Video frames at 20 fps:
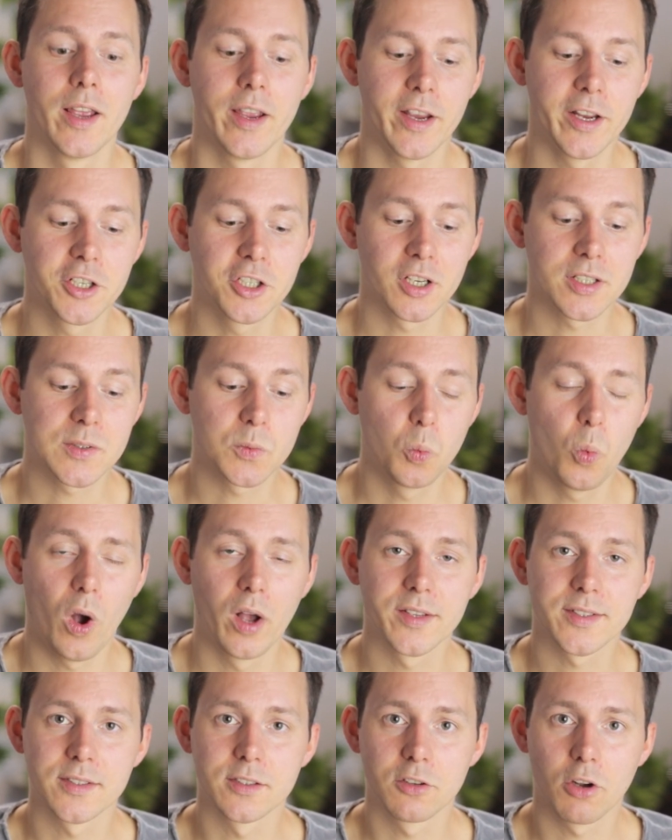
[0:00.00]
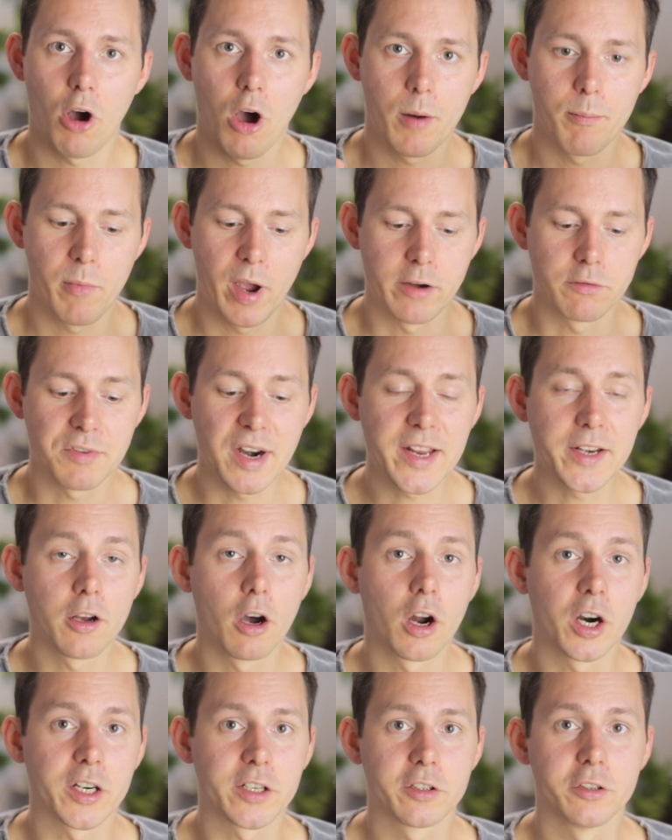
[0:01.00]
It just wasn't on my
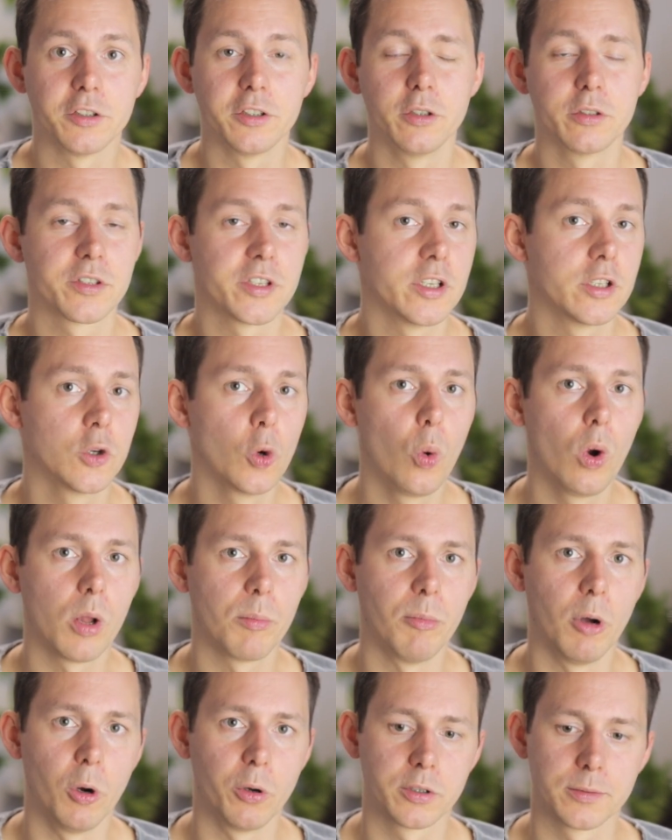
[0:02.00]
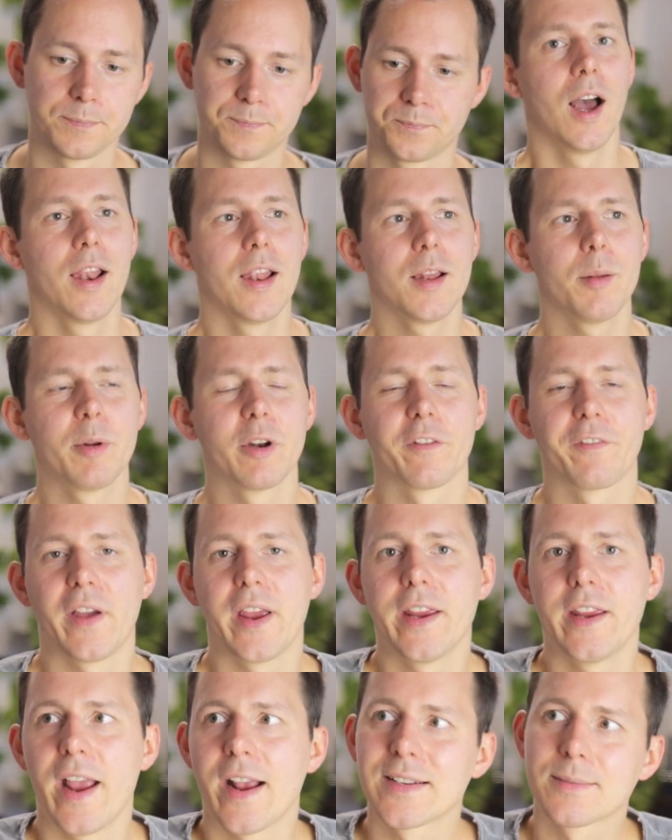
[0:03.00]
radar to use the dual mode. A little bit of
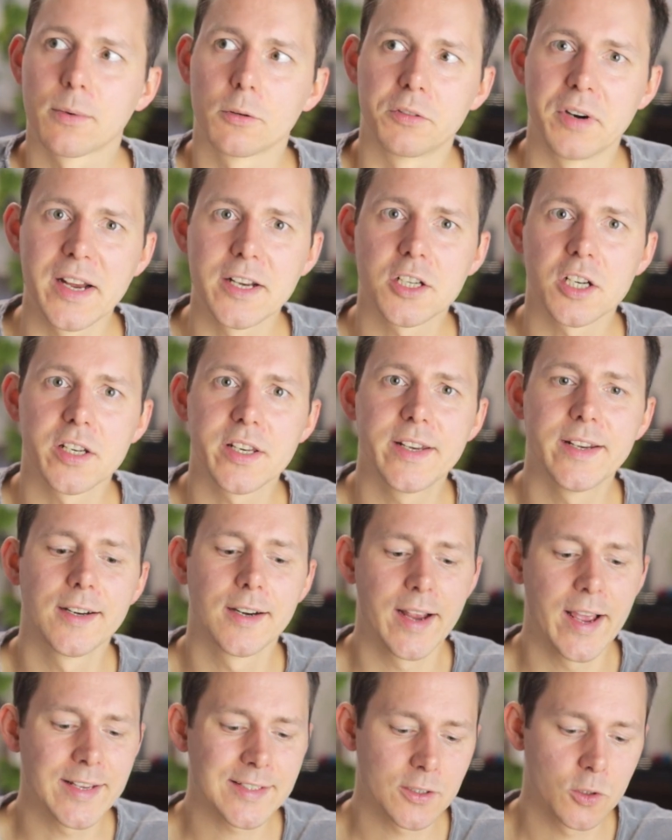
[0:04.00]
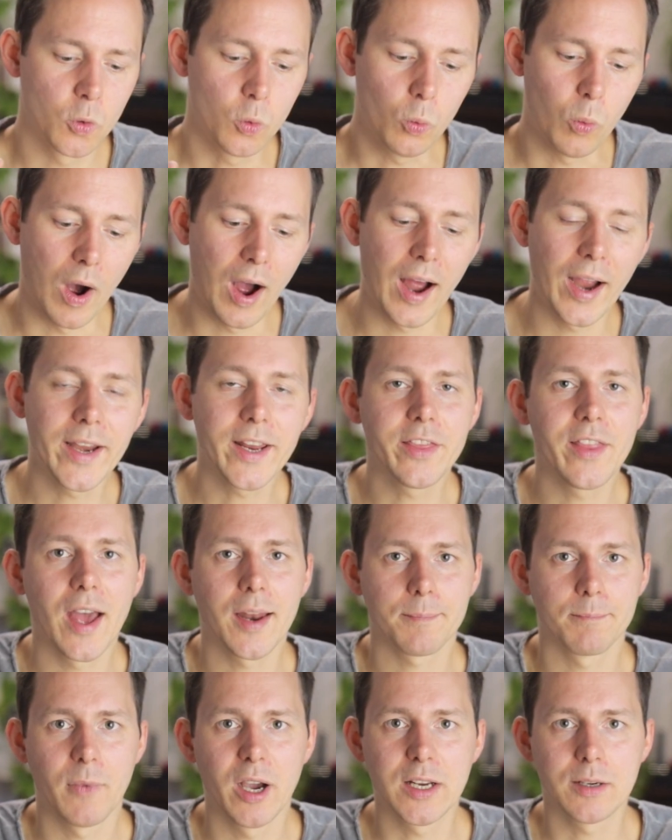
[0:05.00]
a exploration here as to why
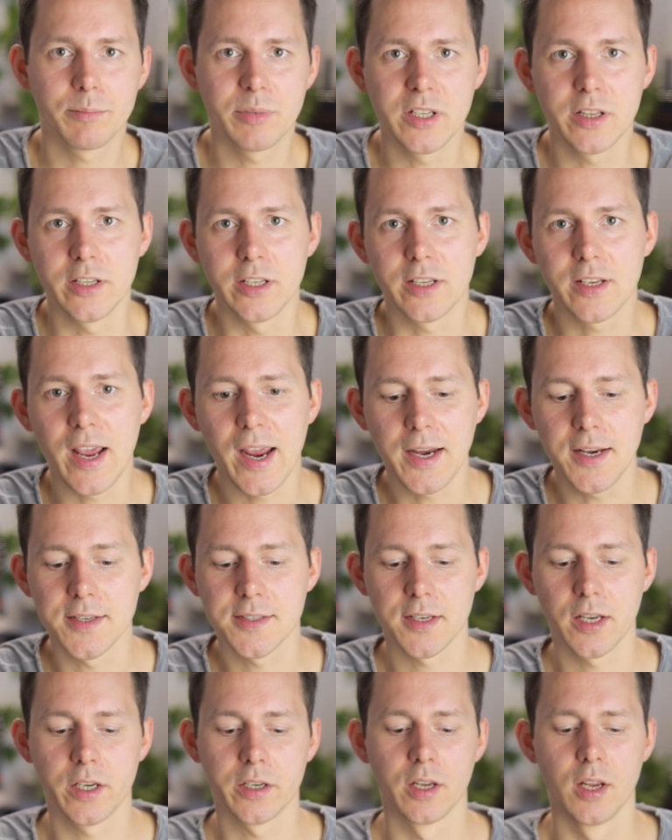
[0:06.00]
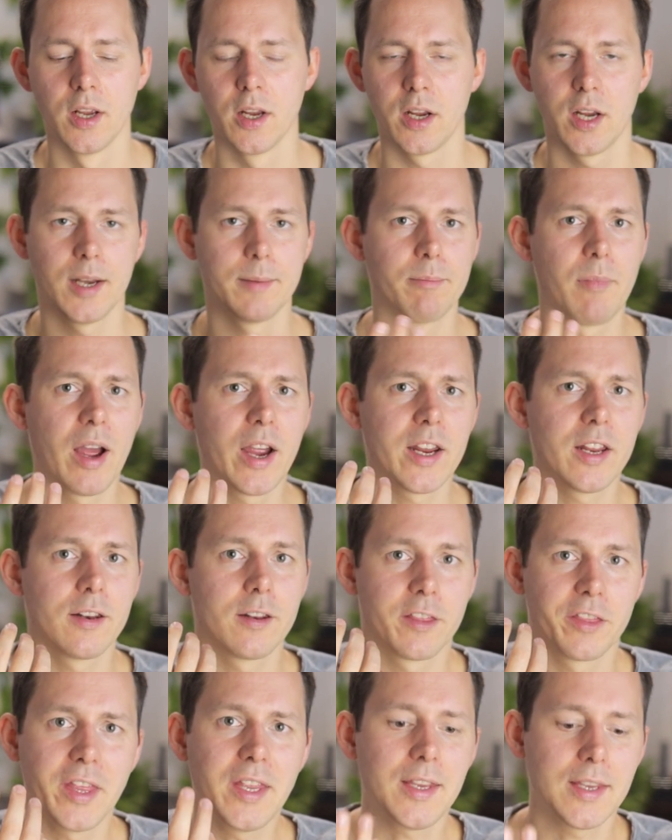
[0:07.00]
that might be the case. And in my
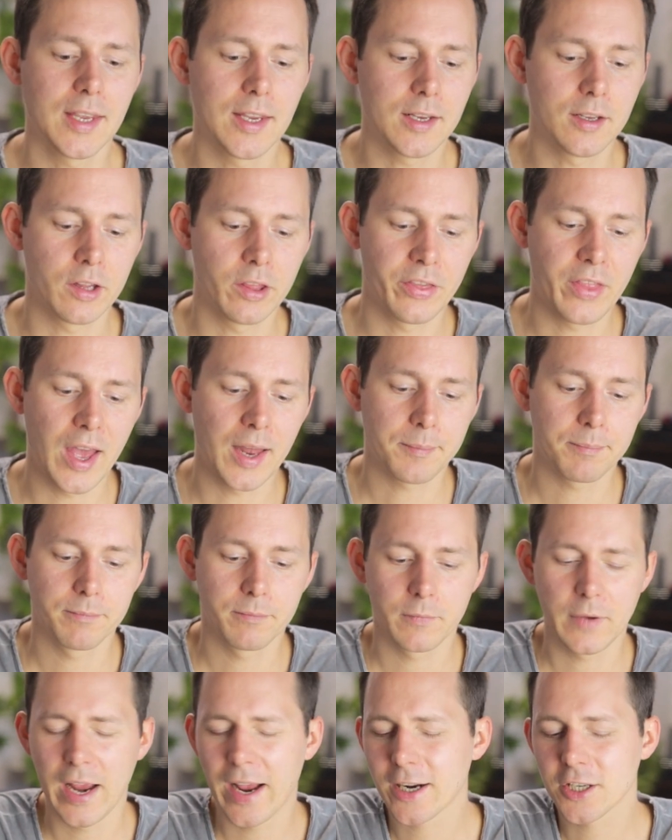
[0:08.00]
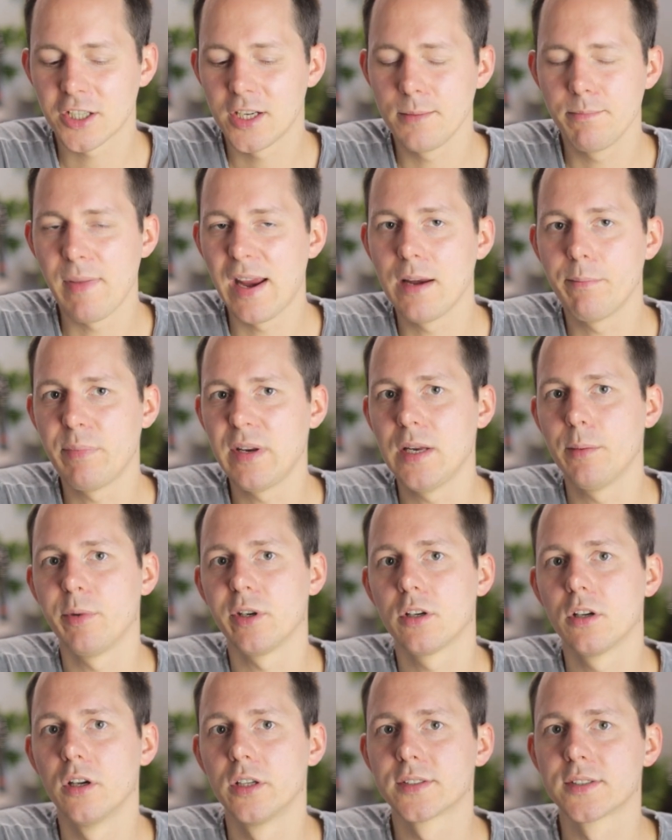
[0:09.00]
thinking, that actually may be
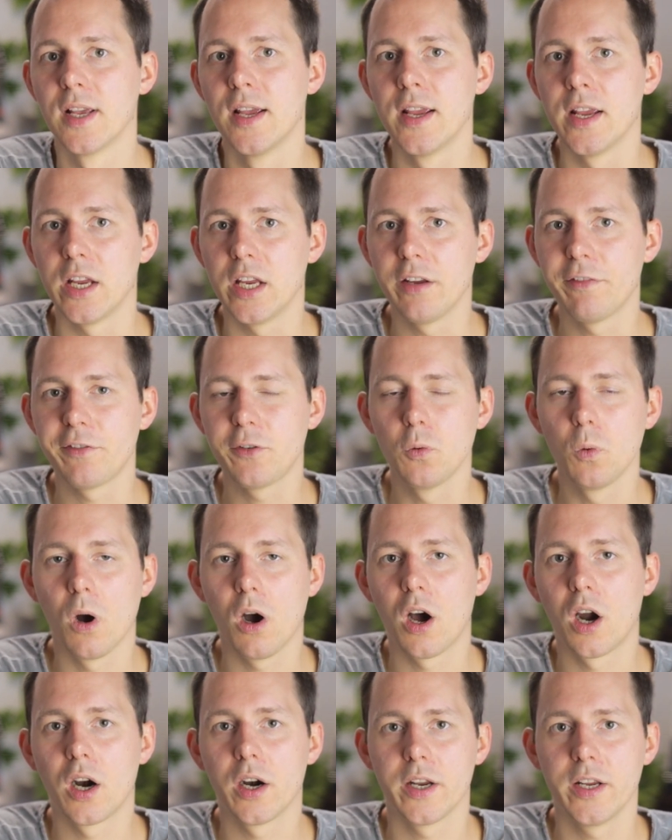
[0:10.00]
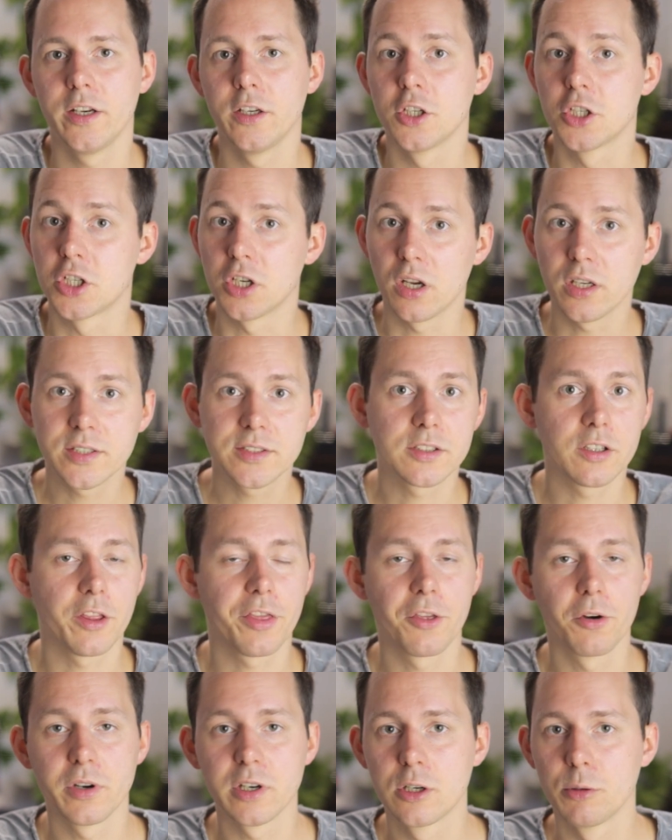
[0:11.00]
because if you are in just
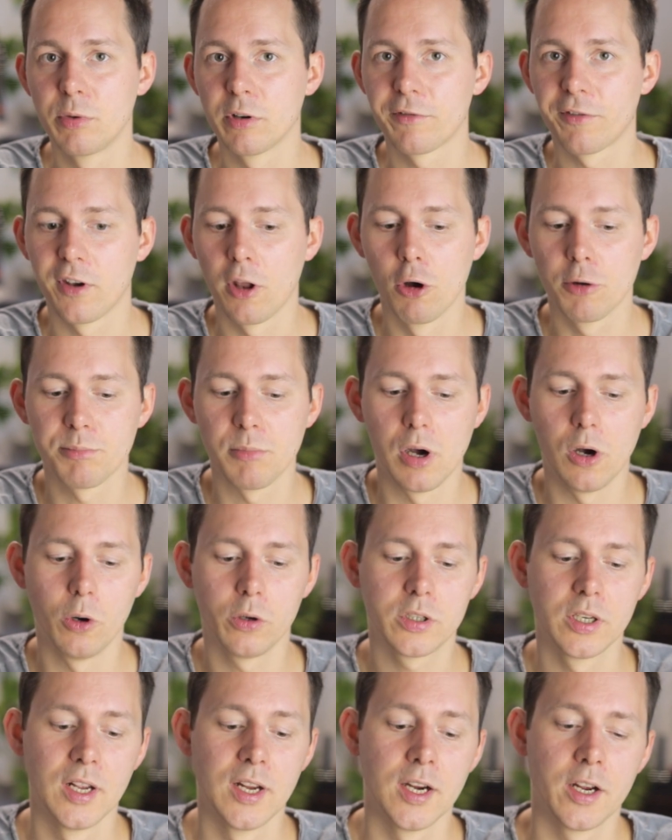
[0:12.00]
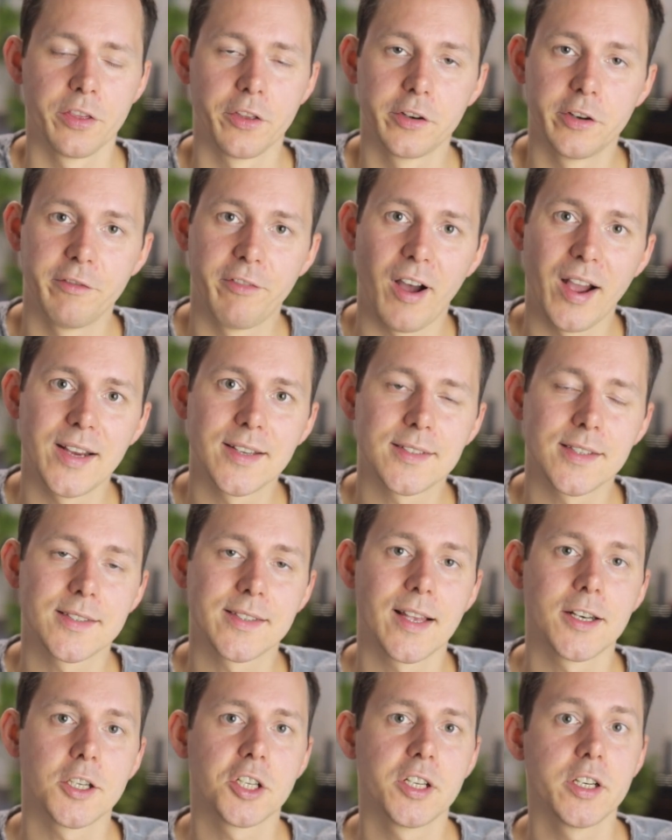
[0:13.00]
32-bit float mode, the device
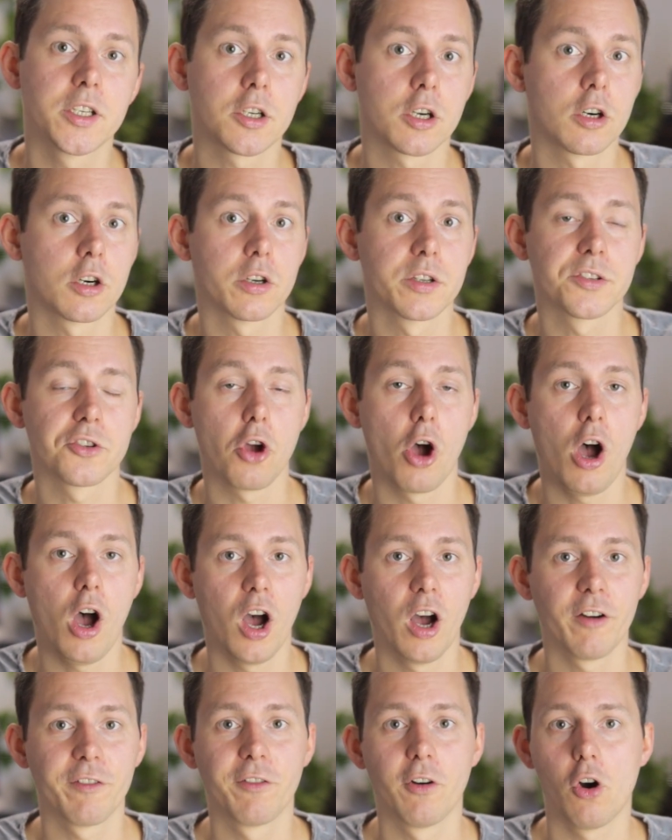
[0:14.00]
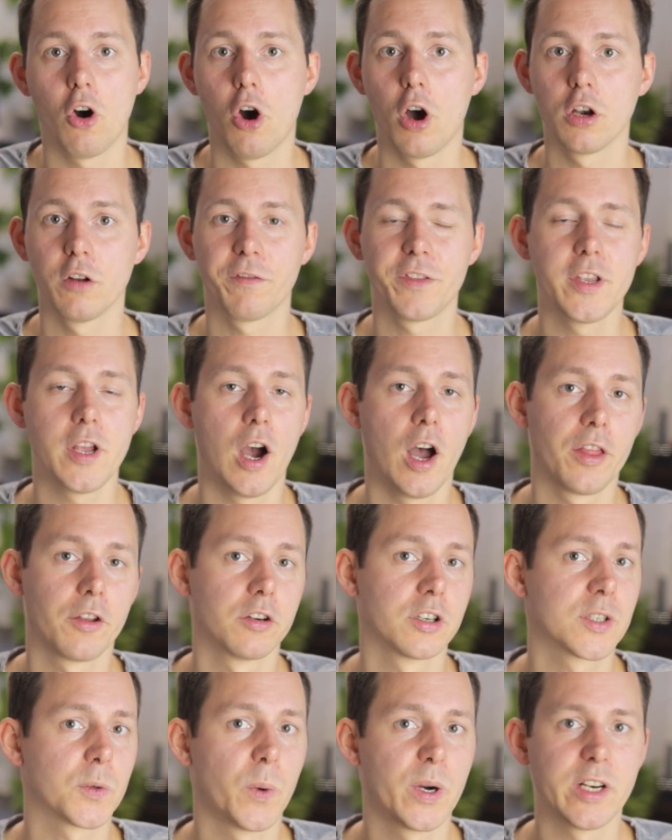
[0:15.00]
essentially turns off all of the
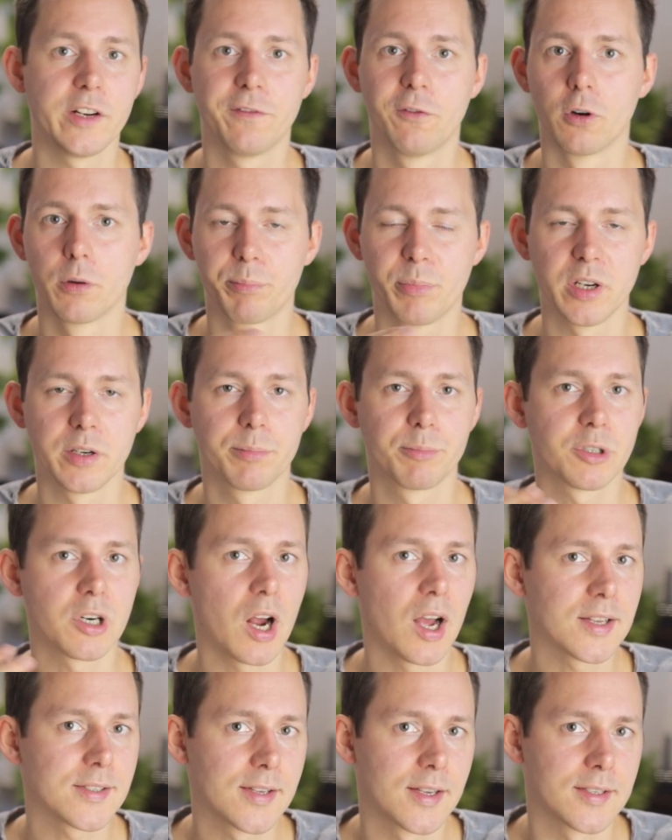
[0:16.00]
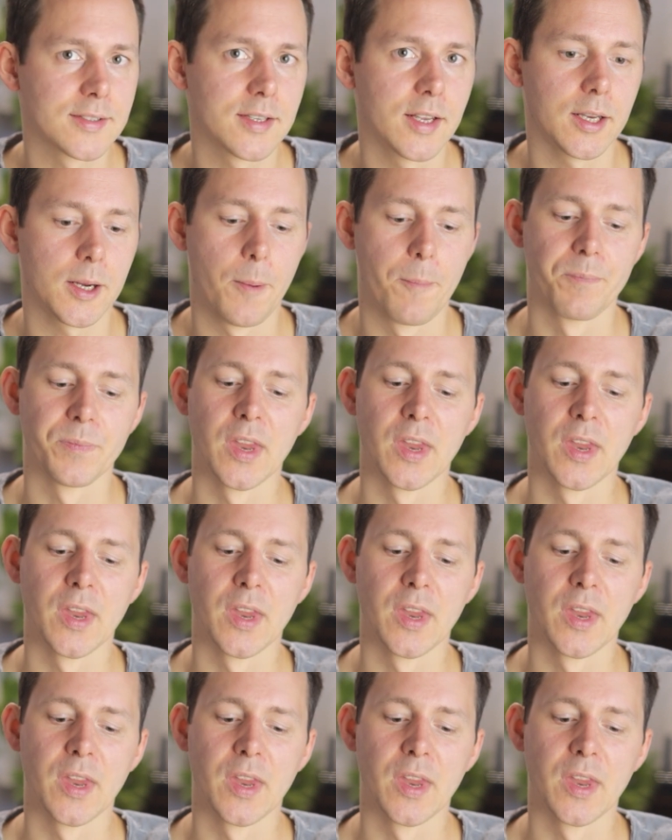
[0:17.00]
other 24-bit processing.